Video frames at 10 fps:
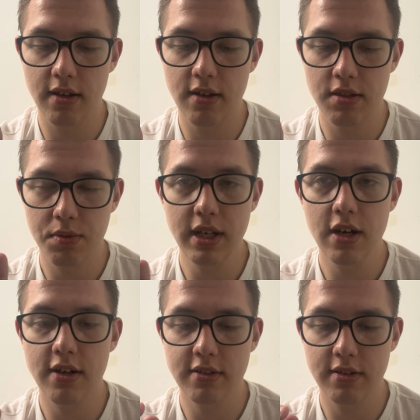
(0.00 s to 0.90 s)
3D
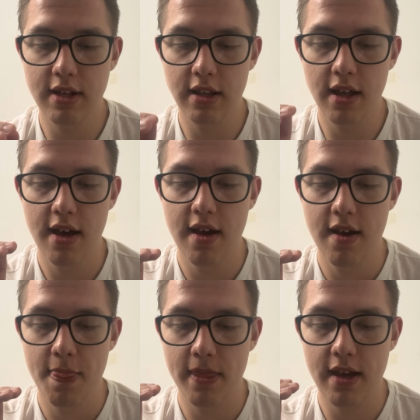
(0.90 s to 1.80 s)
arts then
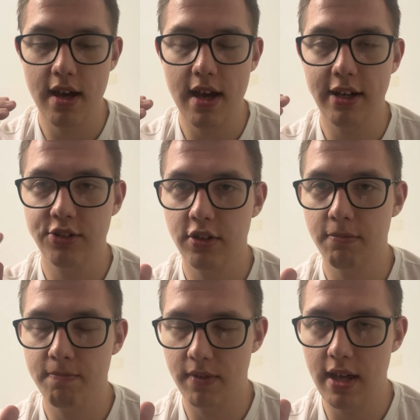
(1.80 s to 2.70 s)
extra
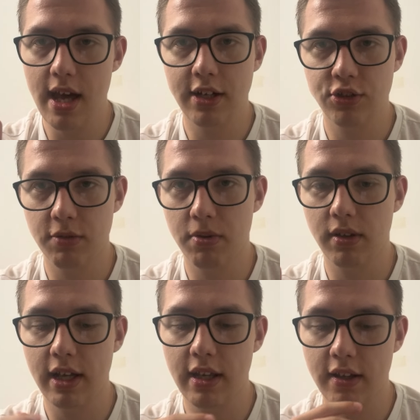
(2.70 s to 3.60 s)

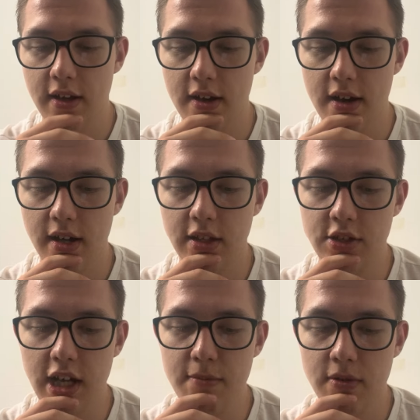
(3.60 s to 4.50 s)
extrapolated the
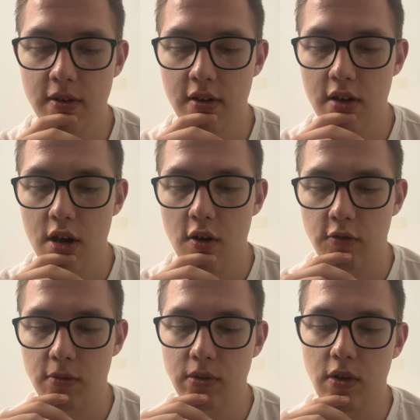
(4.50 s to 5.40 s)
shape
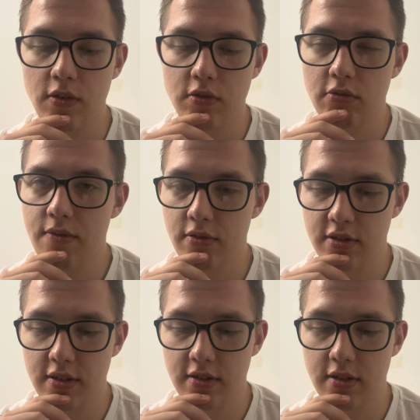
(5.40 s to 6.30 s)
from those
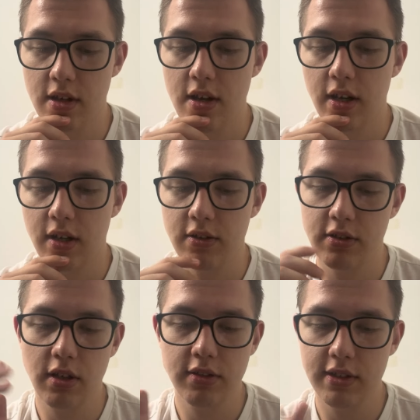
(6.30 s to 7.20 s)
references.
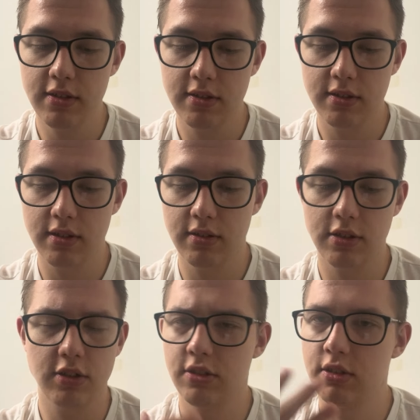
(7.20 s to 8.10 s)
Consultants such
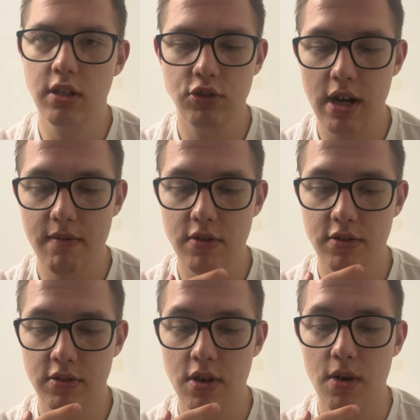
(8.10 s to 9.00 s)
as stunt
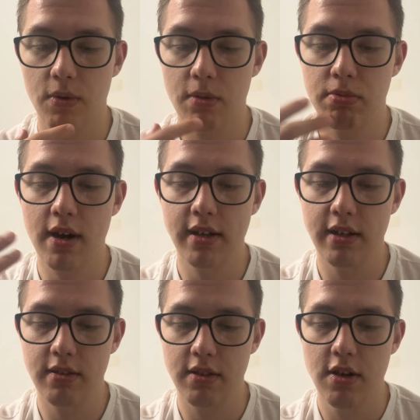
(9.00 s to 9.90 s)
drivers were brought in